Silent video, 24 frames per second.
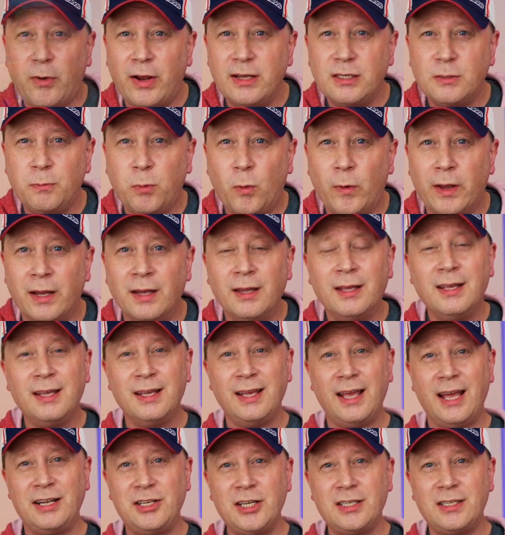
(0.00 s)
price point.
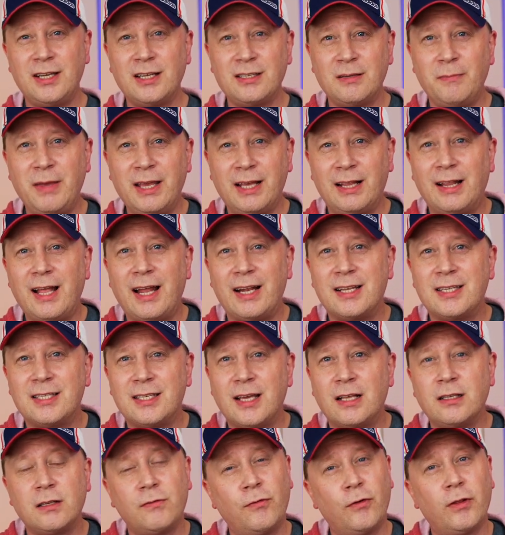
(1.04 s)
It just doesn't make a lot of
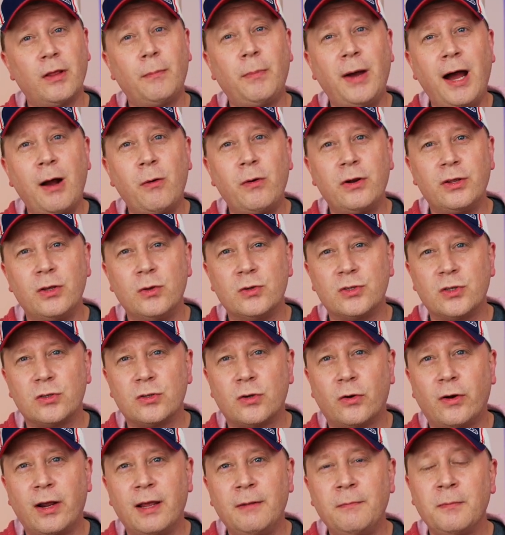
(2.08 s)
sense for the power
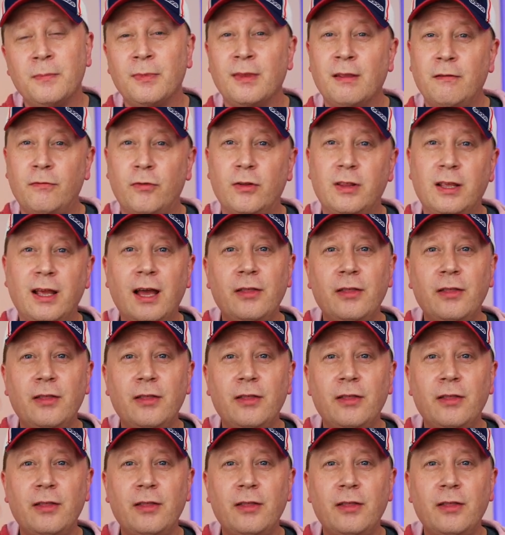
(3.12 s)
users, all right? For the